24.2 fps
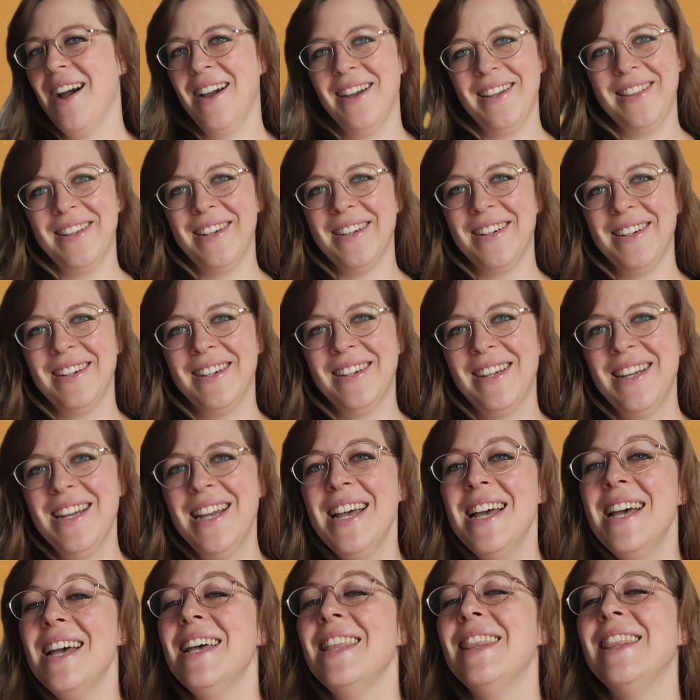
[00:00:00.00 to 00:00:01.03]
Hi there.
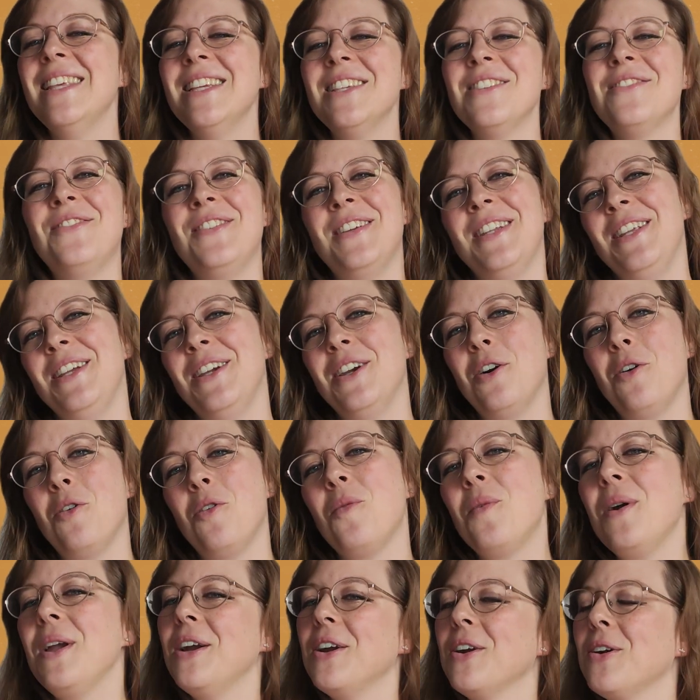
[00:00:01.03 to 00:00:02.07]
In this video,
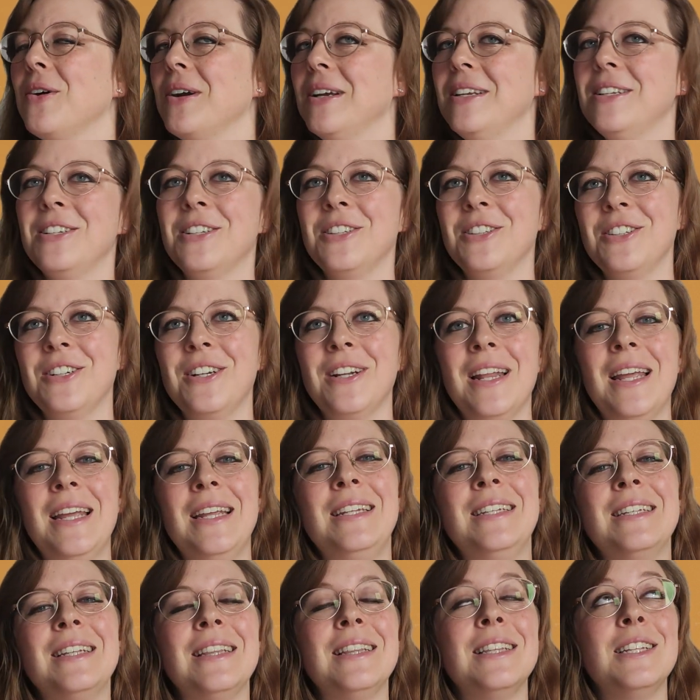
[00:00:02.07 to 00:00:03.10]
we are going to learn a
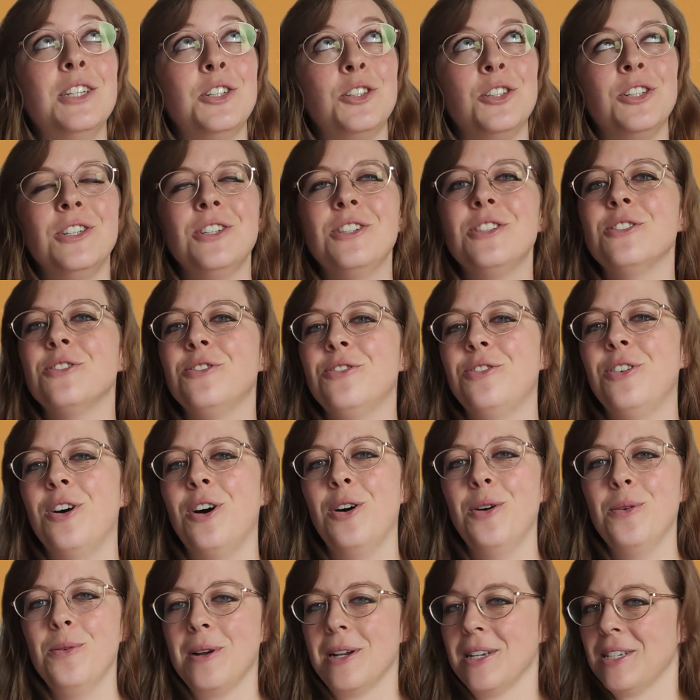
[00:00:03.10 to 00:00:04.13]
delicious
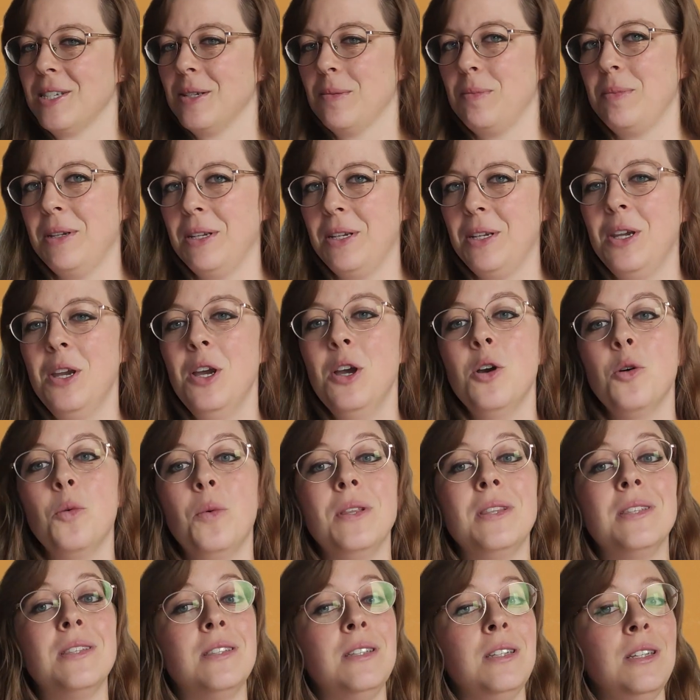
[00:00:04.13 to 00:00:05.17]
fall recipe
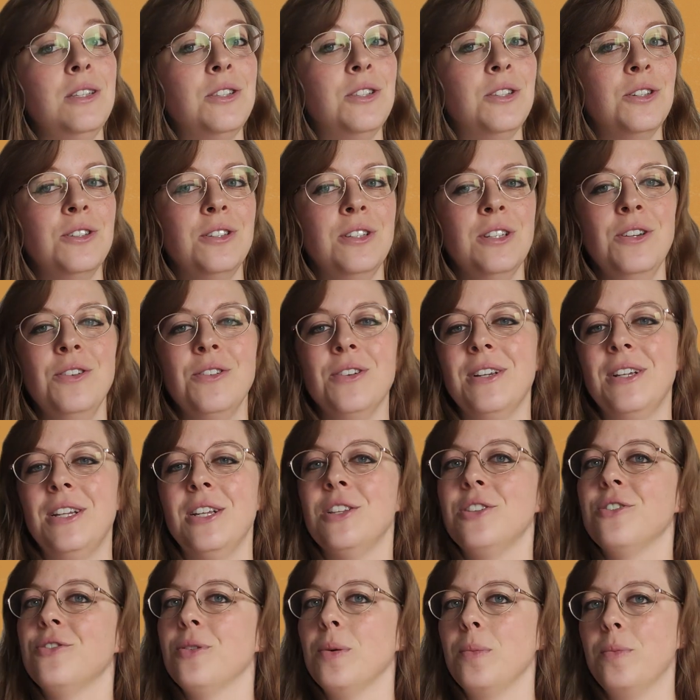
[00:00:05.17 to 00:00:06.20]
with seasonal
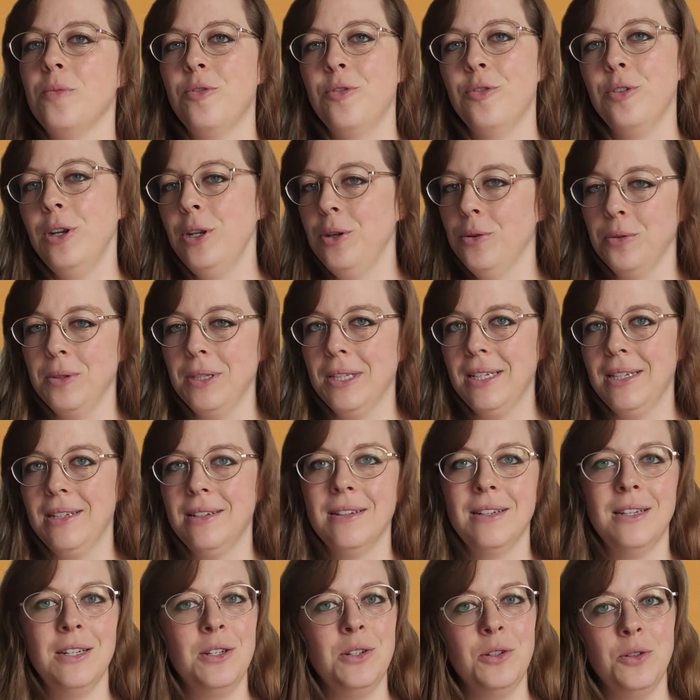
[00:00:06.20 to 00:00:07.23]
ingredients from
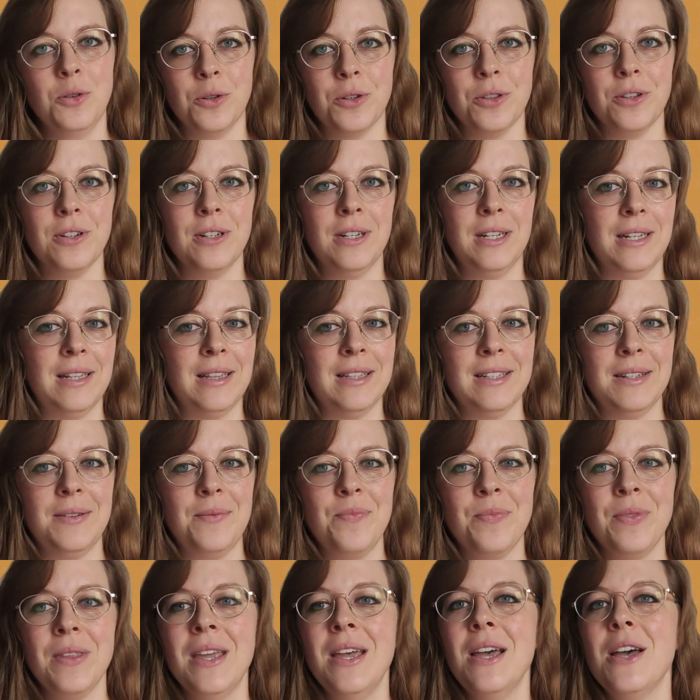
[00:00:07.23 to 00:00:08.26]
Friuli in northern Italy,
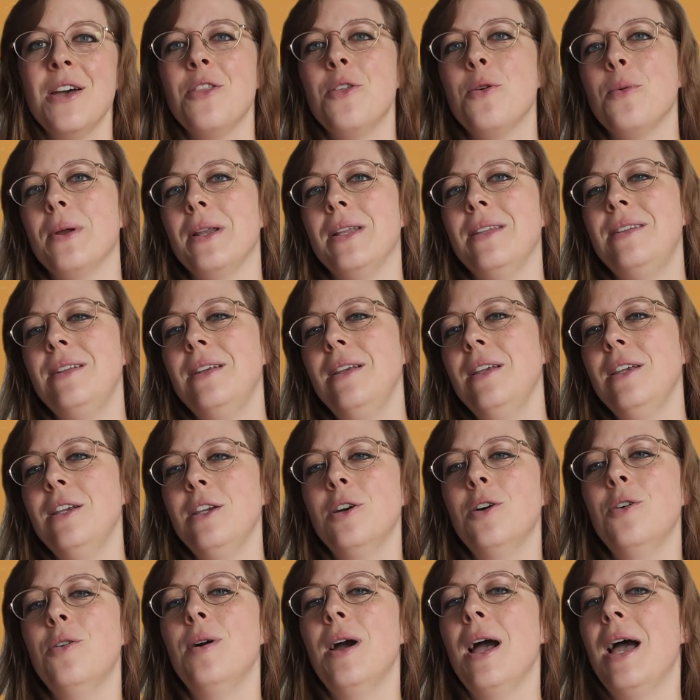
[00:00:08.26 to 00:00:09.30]
the
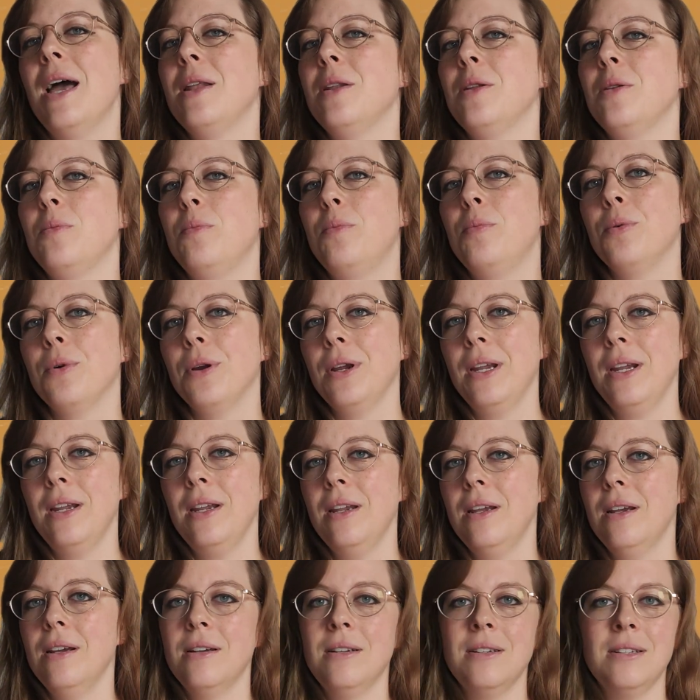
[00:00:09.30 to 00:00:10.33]
Radicchio
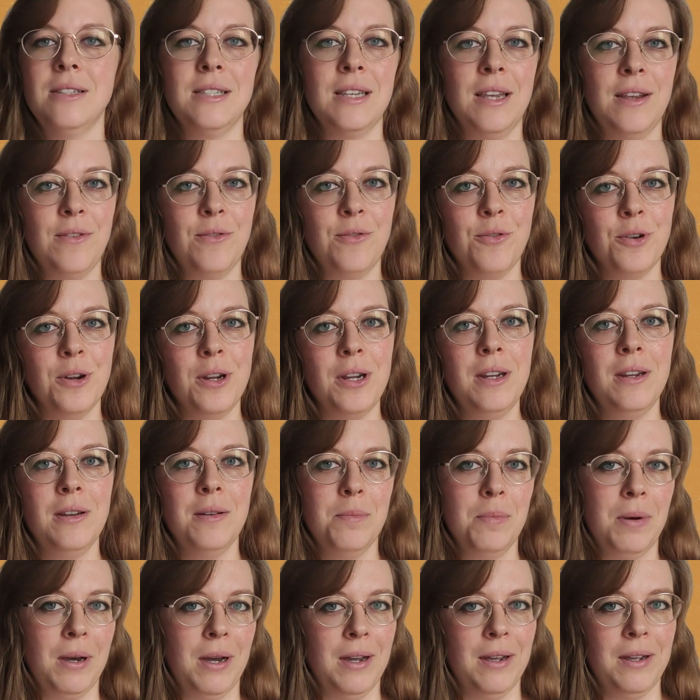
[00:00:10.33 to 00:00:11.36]
Brie savory
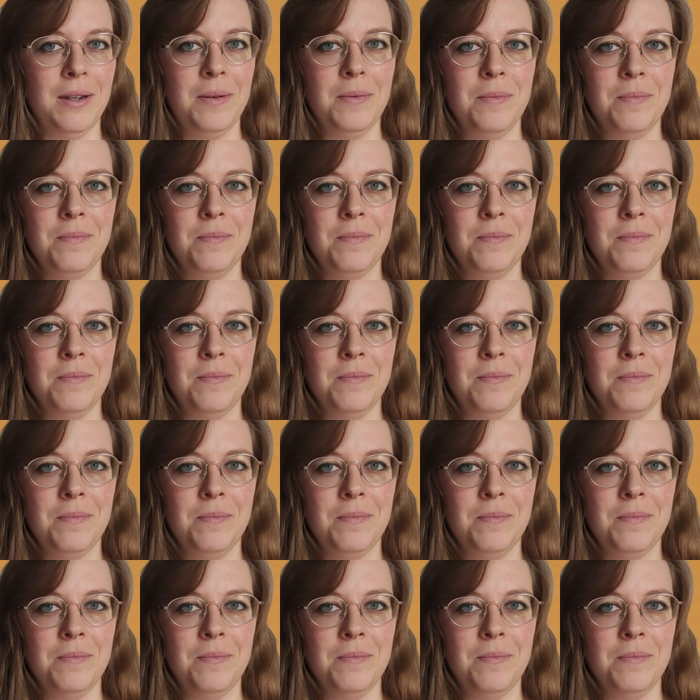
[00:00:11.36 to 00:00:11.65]
pie.